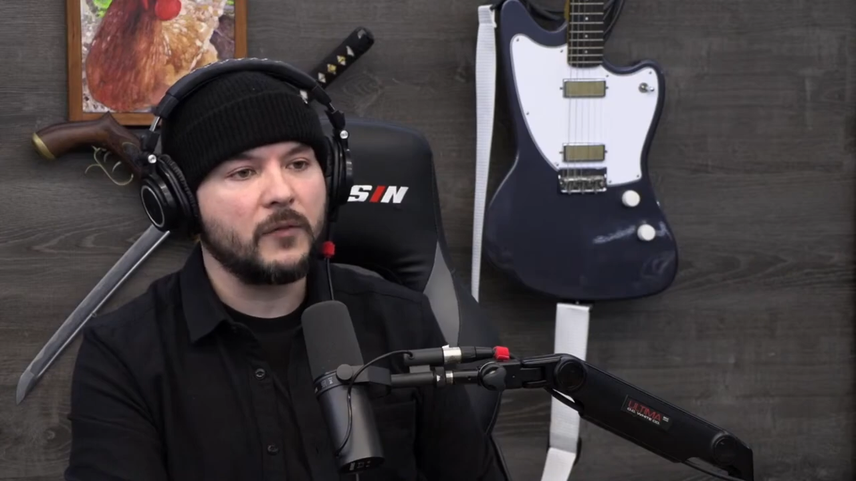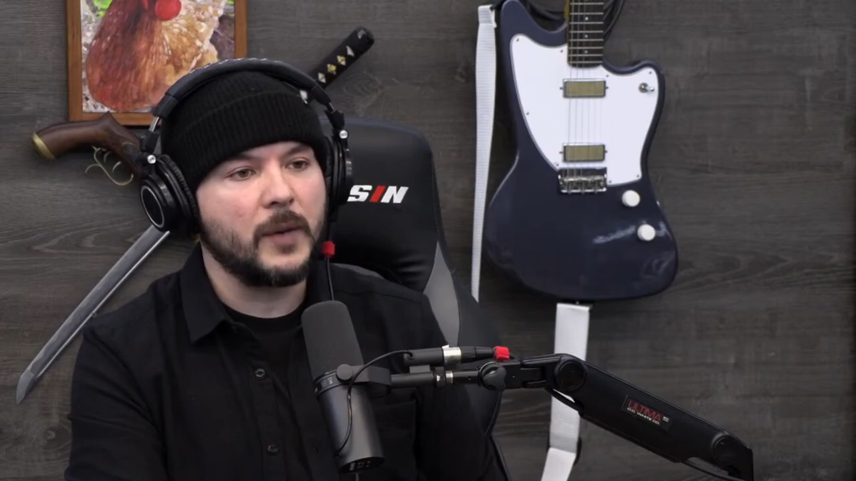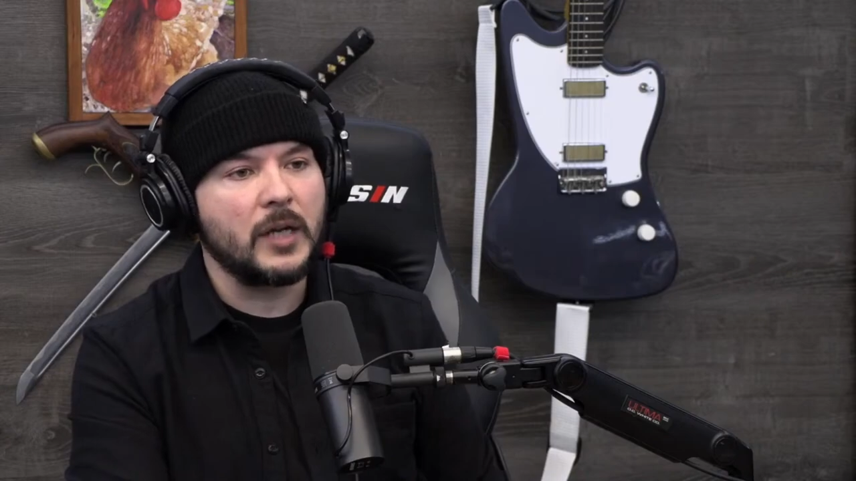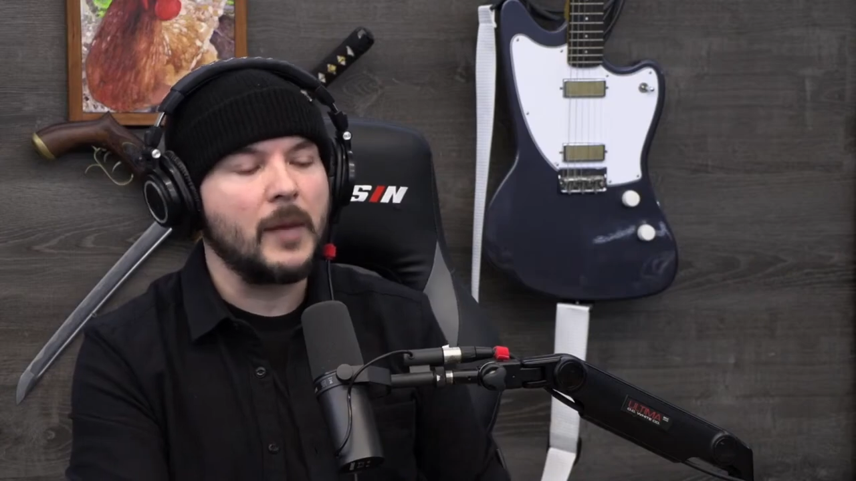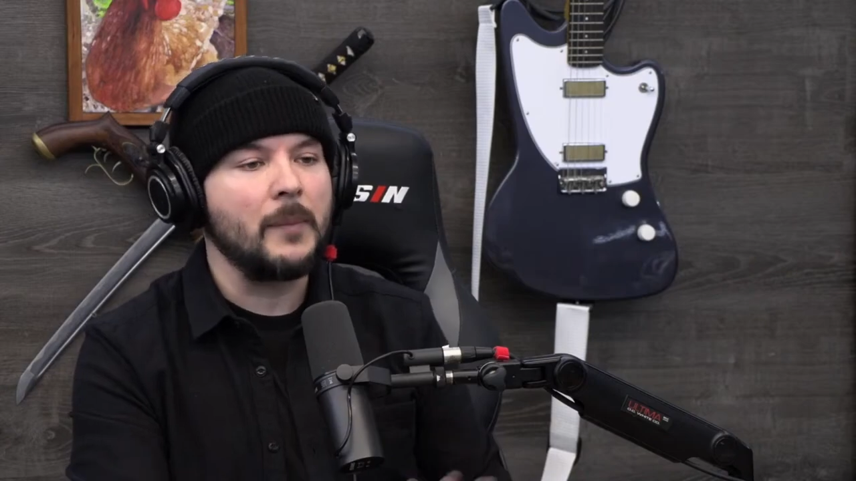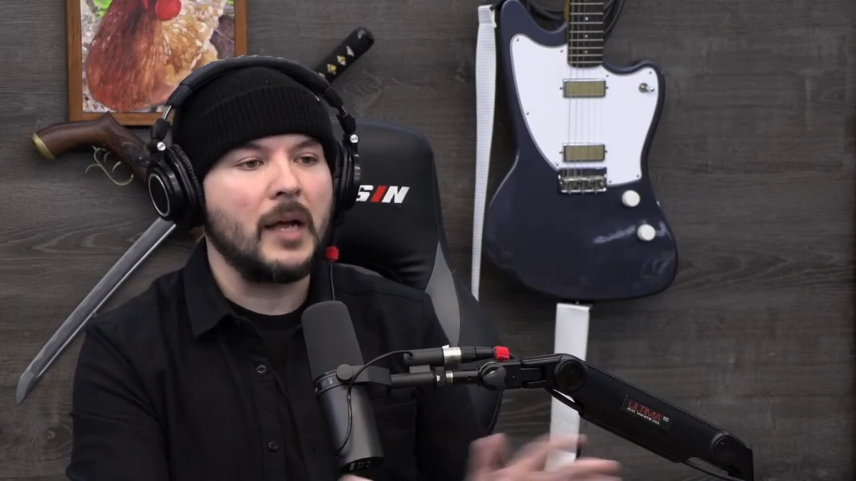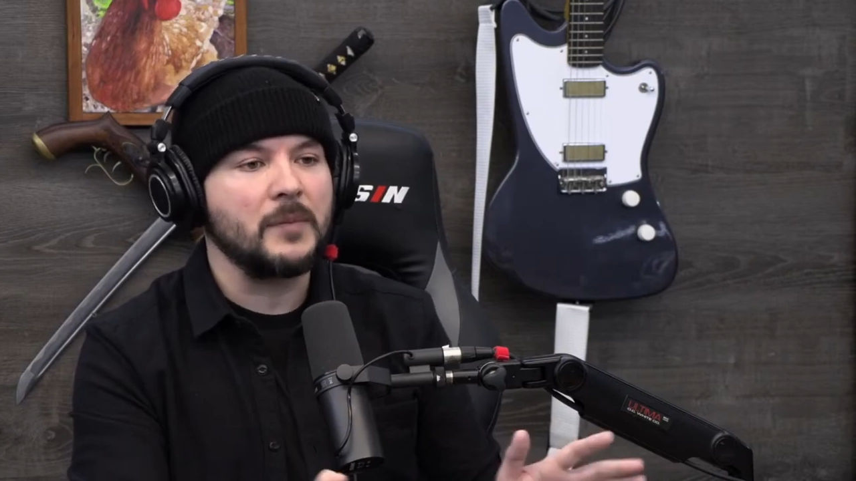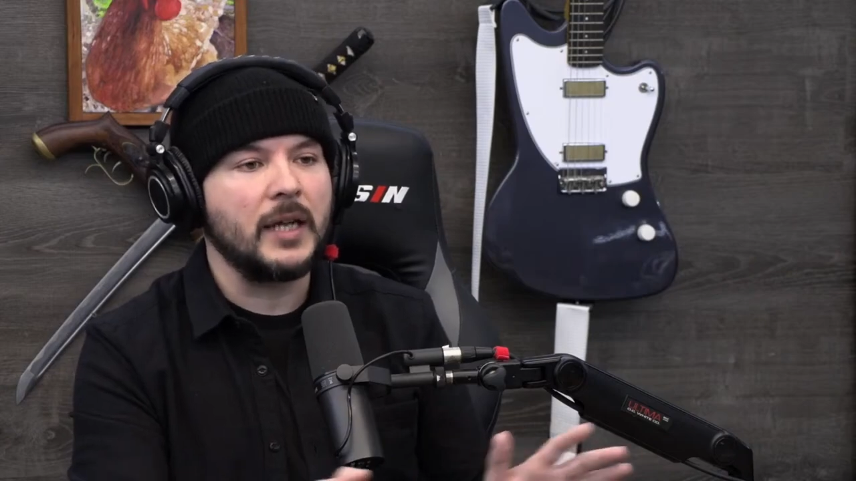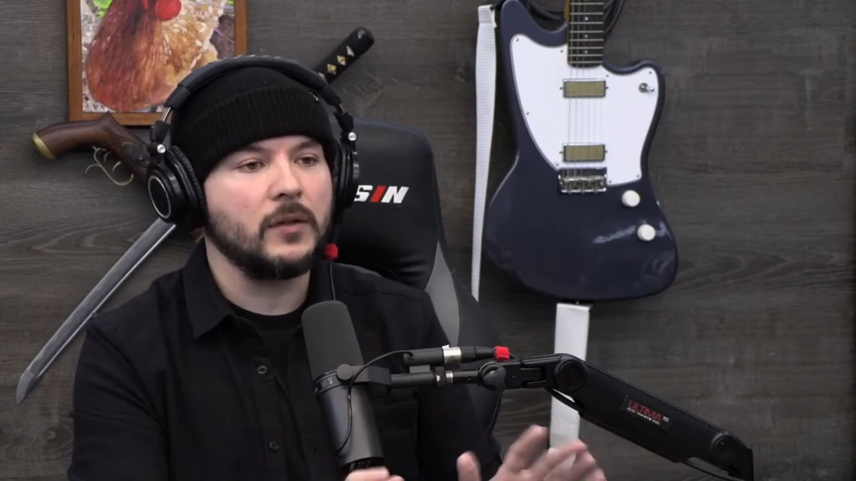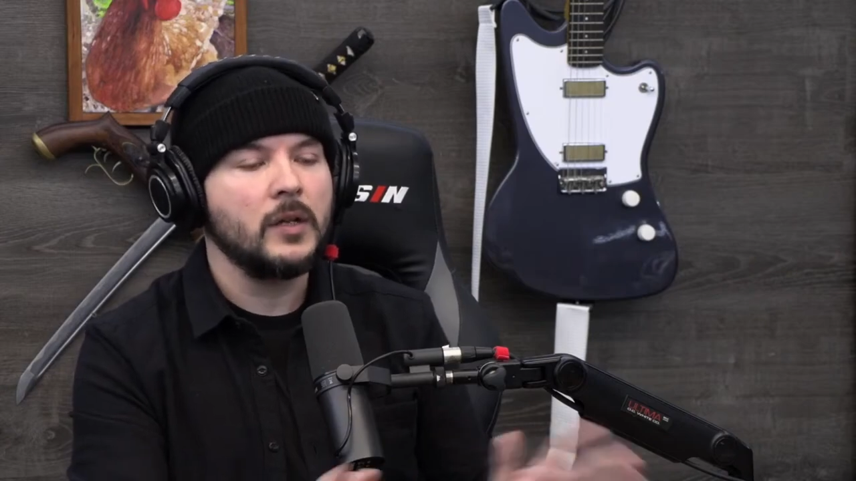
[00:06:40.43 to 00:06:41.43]
off,
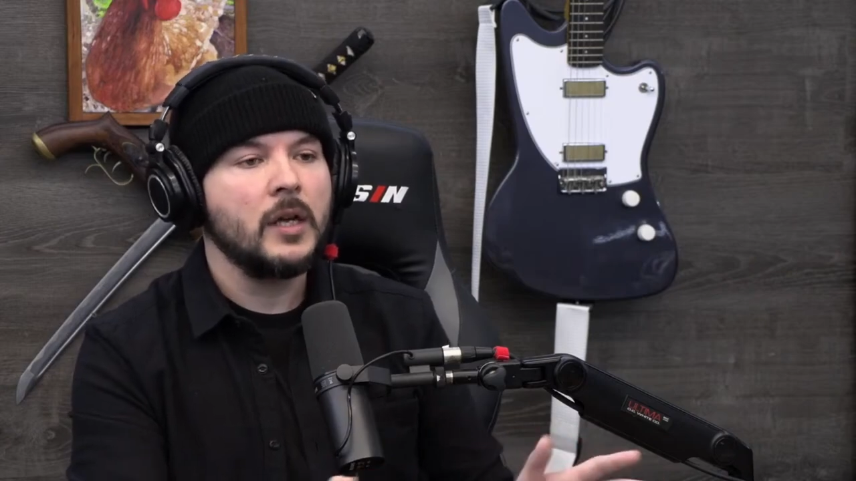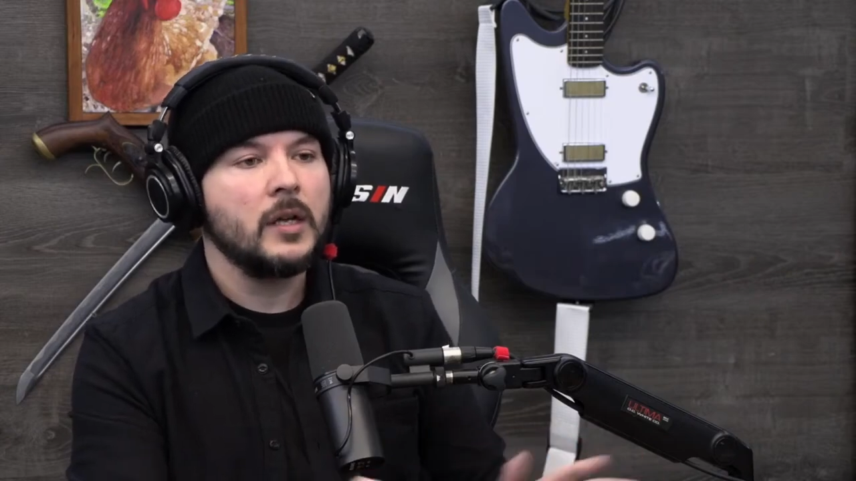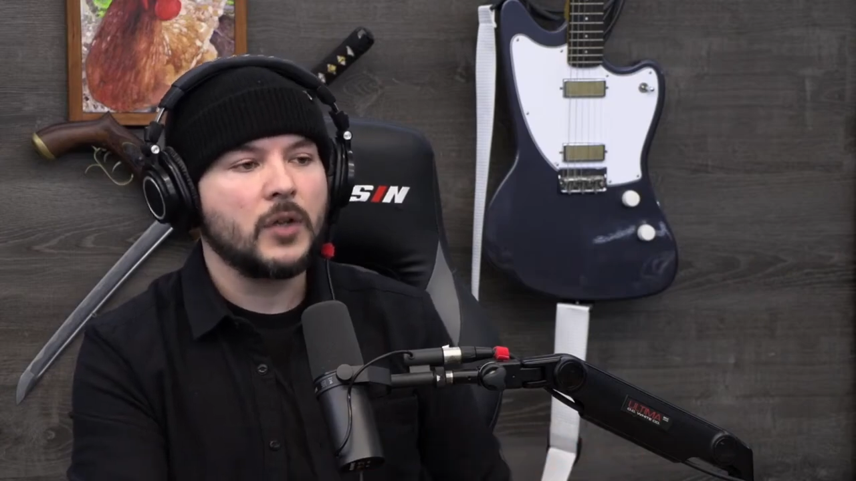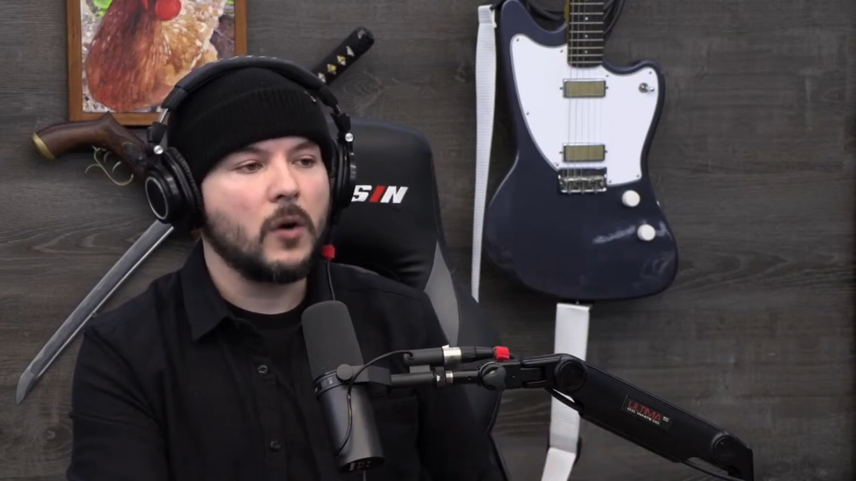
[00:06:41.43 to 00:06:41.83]
but